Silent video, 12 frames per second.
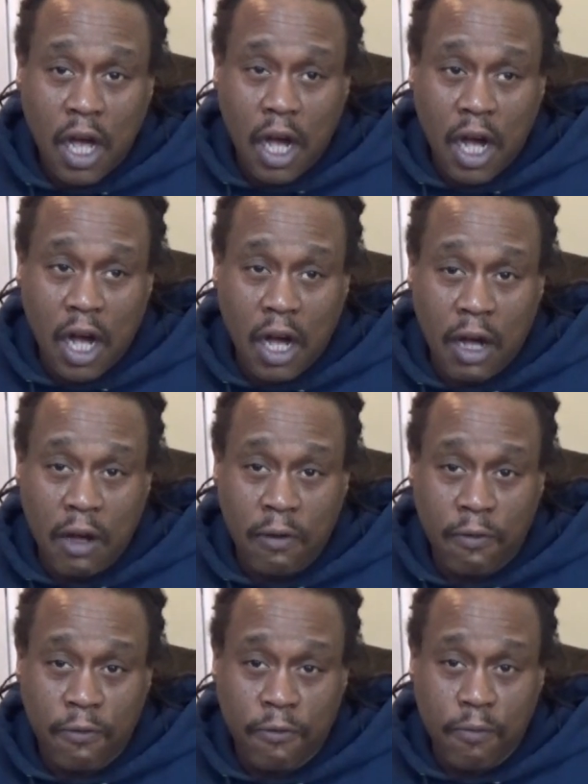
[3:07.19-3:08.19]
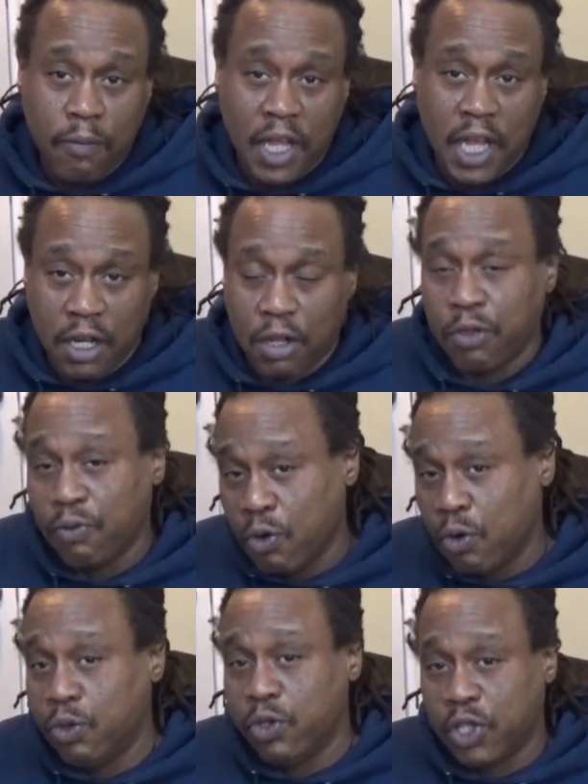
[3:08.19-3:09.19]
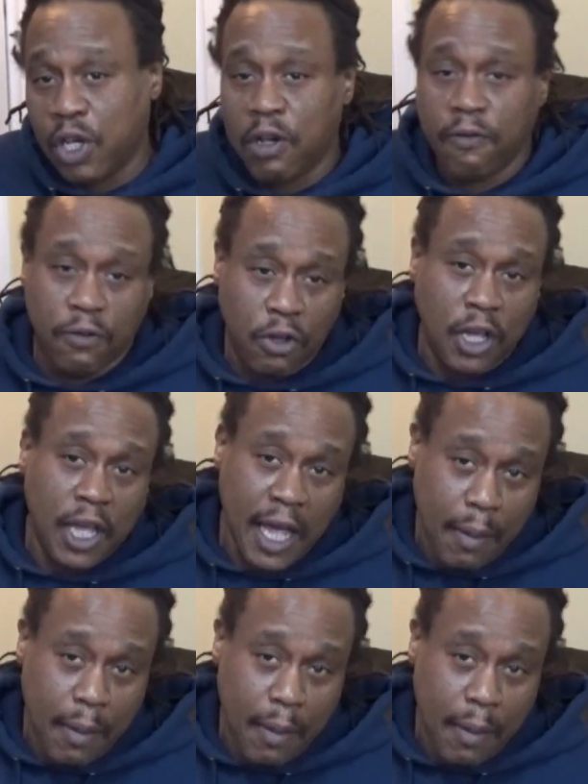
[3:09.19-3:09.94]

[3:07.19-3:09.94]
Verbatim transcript: of me in the throes of looking